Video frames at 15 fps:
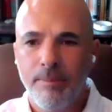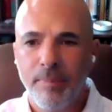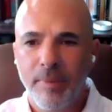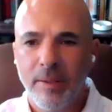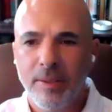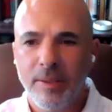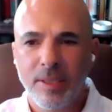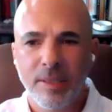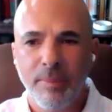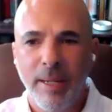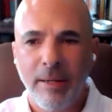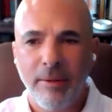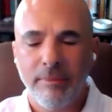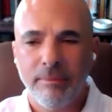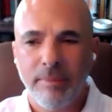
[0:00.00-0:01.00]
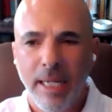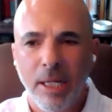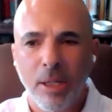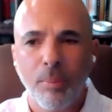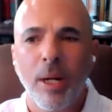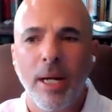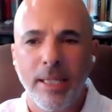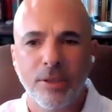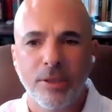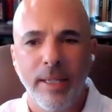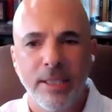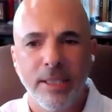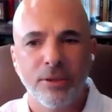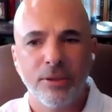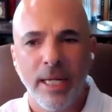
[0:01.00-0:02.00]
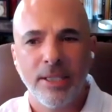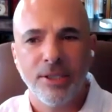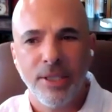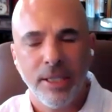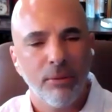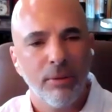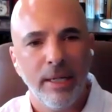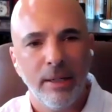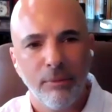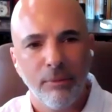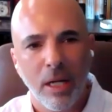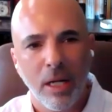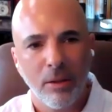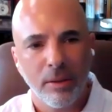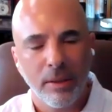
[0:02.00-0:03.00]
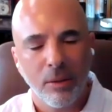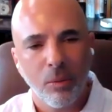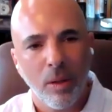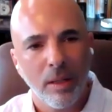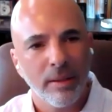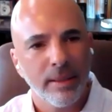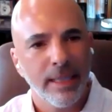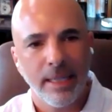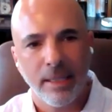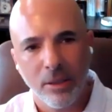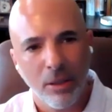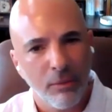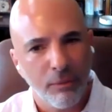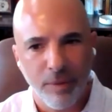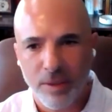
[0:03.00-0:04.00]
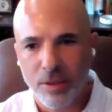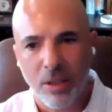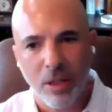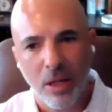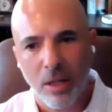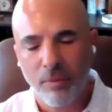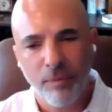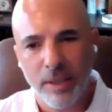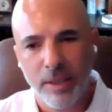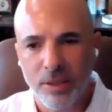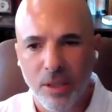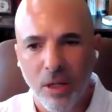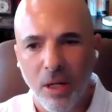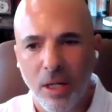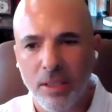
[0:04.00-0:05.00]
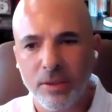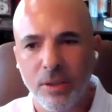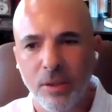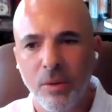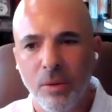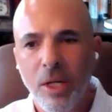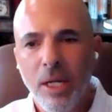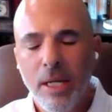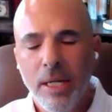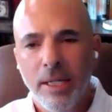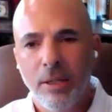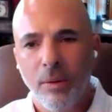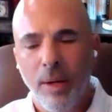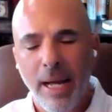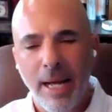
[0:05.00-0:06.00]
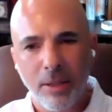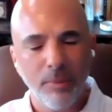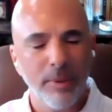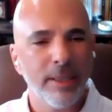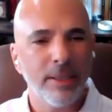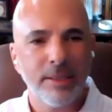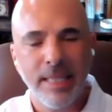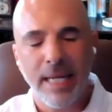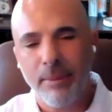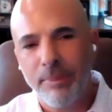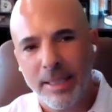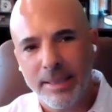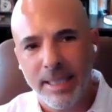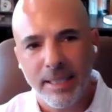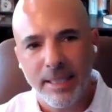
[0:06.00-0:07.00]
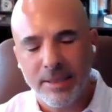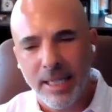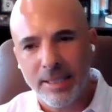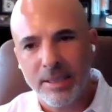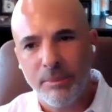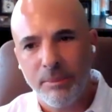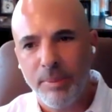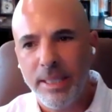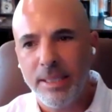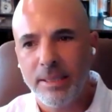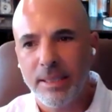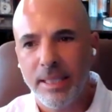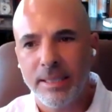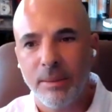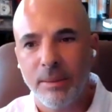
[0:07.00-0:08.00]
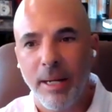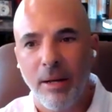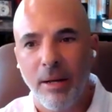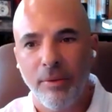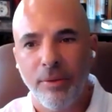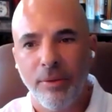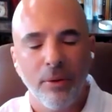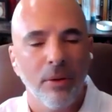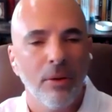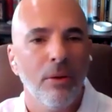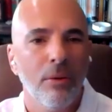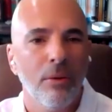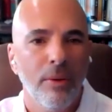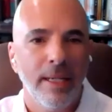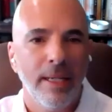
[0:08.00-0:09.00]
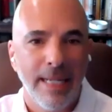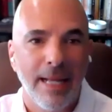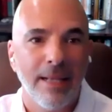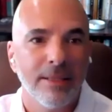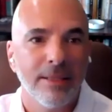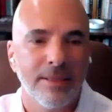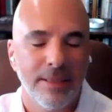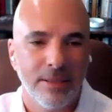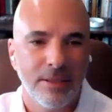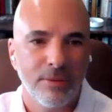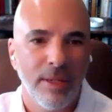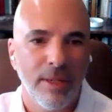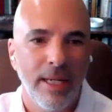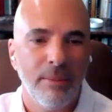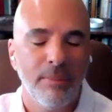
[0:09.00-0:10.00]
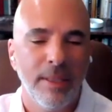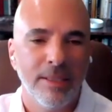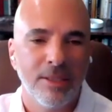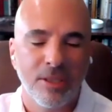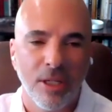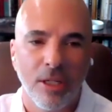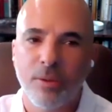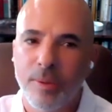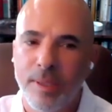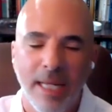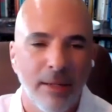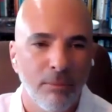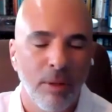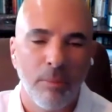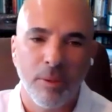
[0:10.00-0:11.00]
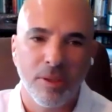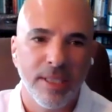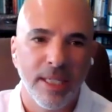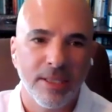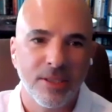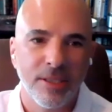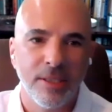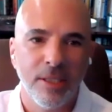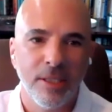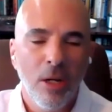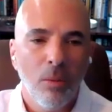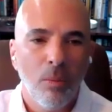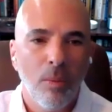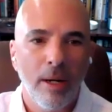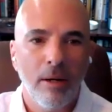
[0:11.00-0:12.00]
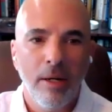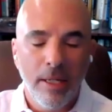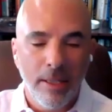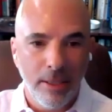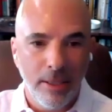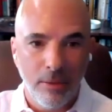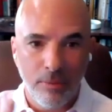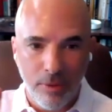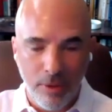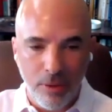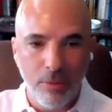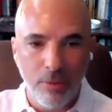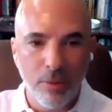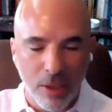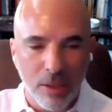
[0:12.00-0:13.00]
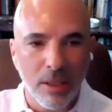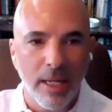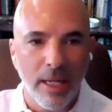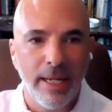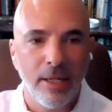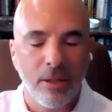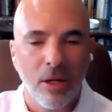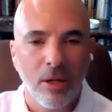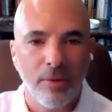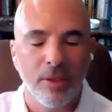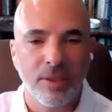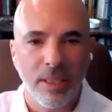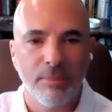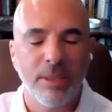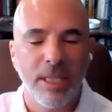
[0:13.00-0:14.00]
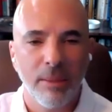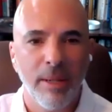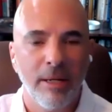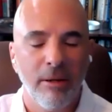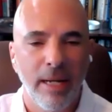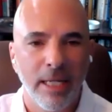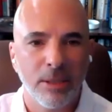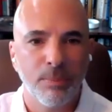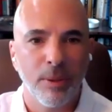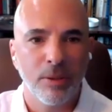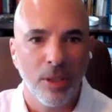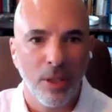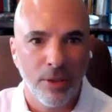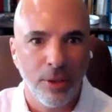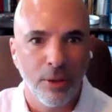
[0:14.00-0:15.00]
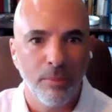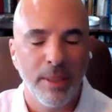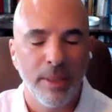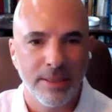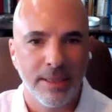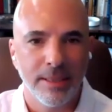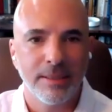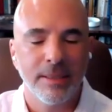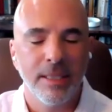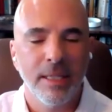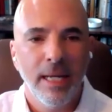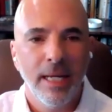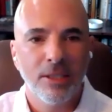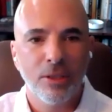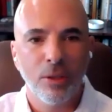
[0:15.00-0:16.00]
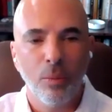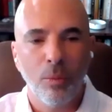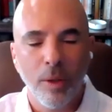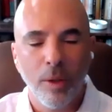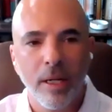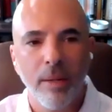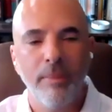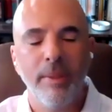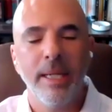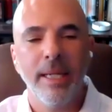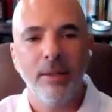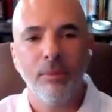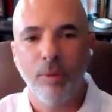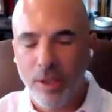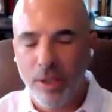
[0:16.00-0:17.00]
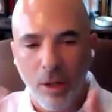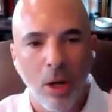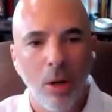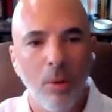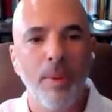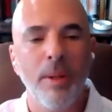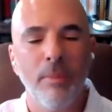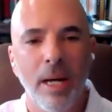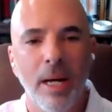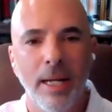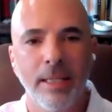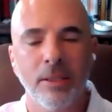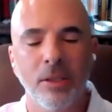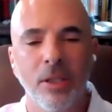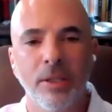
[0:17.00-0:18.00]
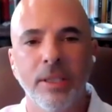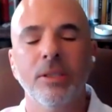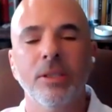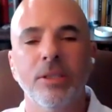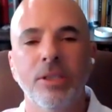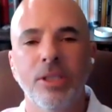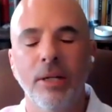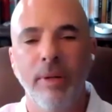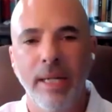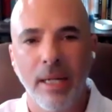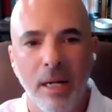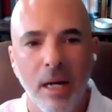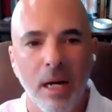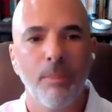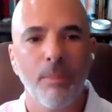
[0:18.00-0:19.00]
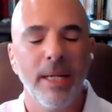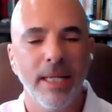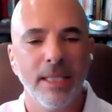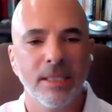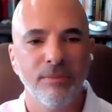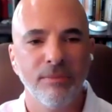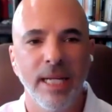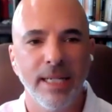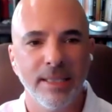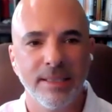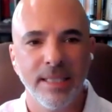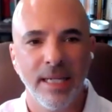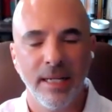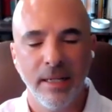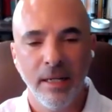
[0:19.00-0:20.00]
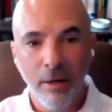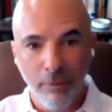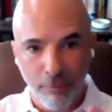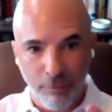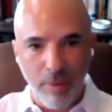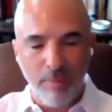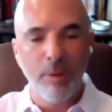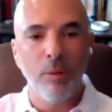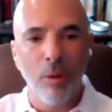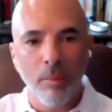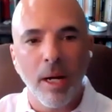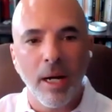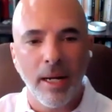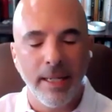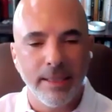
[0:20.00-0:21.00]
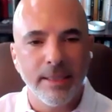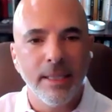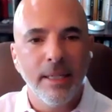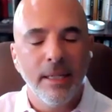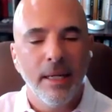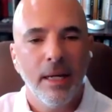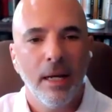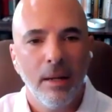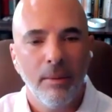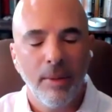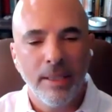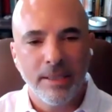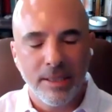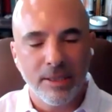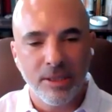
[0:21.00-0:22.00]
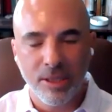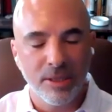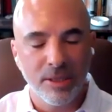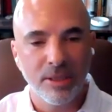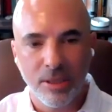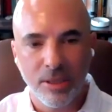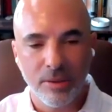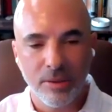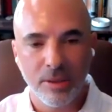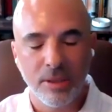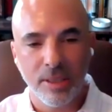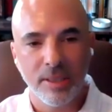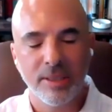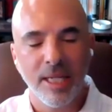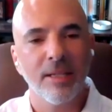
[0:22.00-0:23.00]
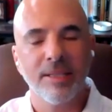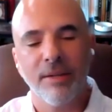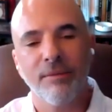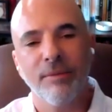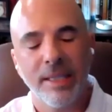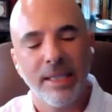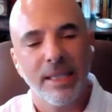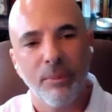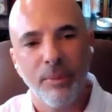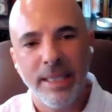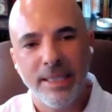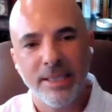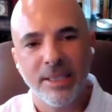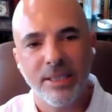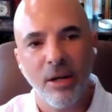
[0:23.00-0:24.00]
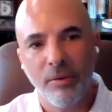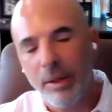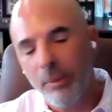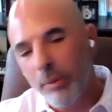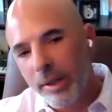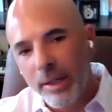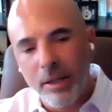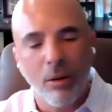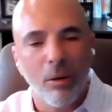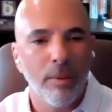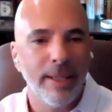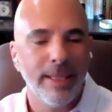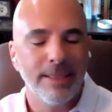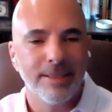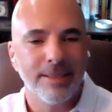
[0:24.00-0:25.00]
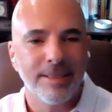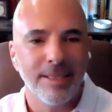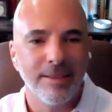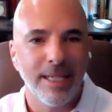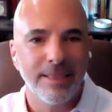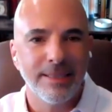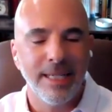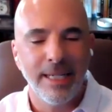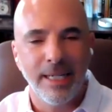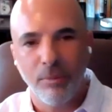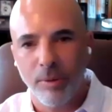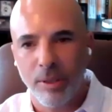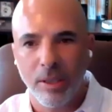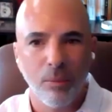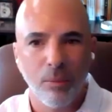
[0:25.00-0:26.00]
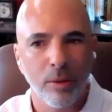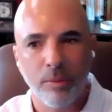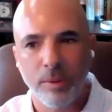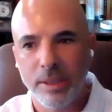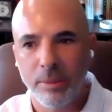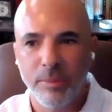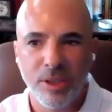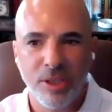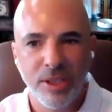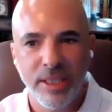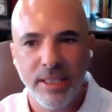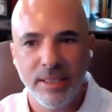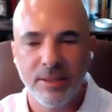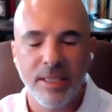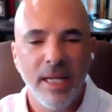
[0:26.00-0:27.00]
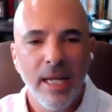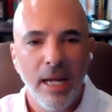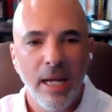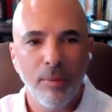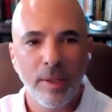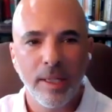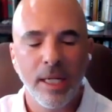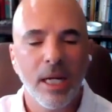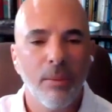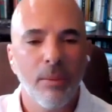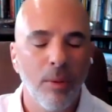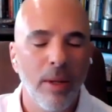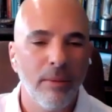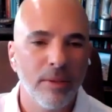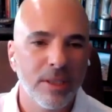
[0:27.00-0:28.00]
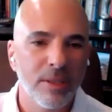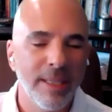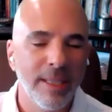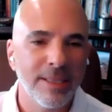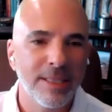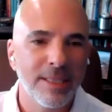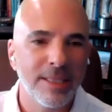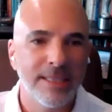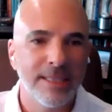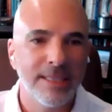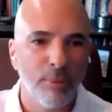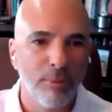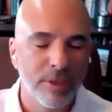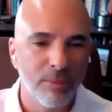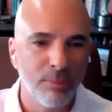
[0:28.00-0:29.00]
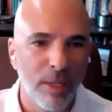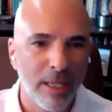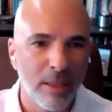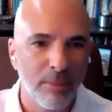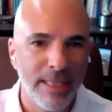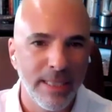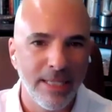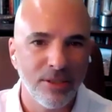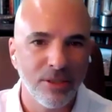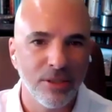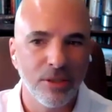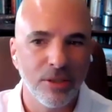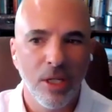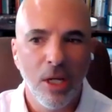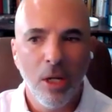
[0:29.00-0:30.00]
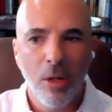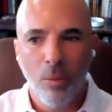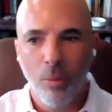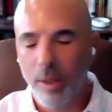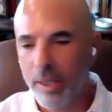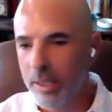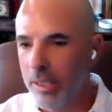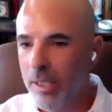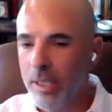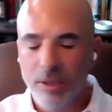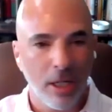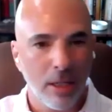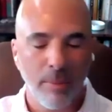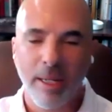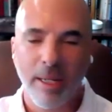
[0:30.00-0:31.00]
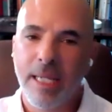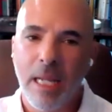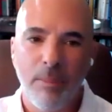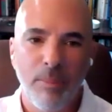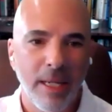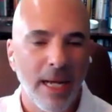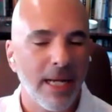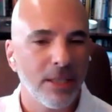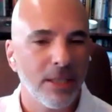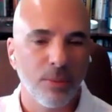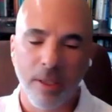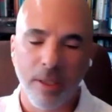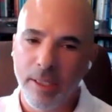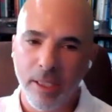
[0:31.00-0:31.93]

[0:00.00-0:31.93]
This is about enterprise-grade strategy and creative quality at a low fixed cost. So, you know, how do we adapt that to SMBs? It's about thorough analysis, right? But it starts with that Rumble session where, you know, you, the client, are the subject matter experts on your business. And so we're coming in with an open mind, looking to generate a comprehensive data set from your mind, and to tell us everything that we need to know. Then we're going to go away and distill that data. We're going to work with the machines, and we're going to come away with some insights and some recommendations. We're going to talk about KPIs. We're going to